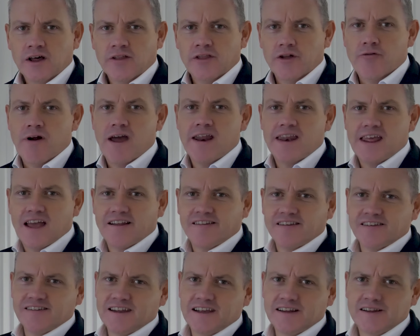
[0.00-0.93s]
The
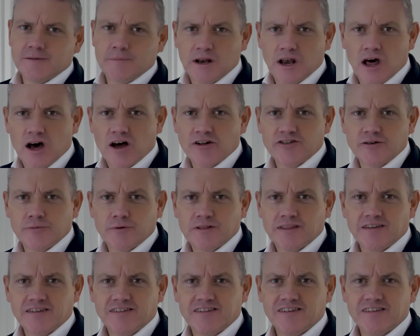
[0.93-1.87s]
radiators need to be larger with
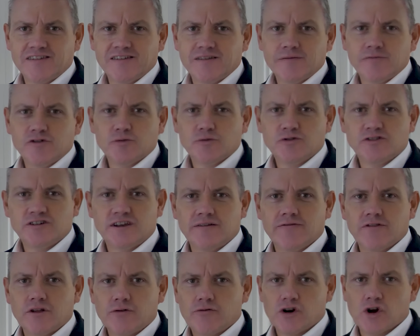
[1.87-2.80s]
this system to
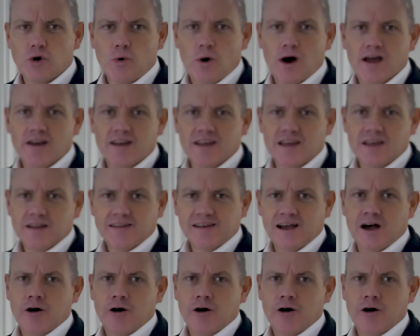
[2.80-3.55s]
achieve the required heat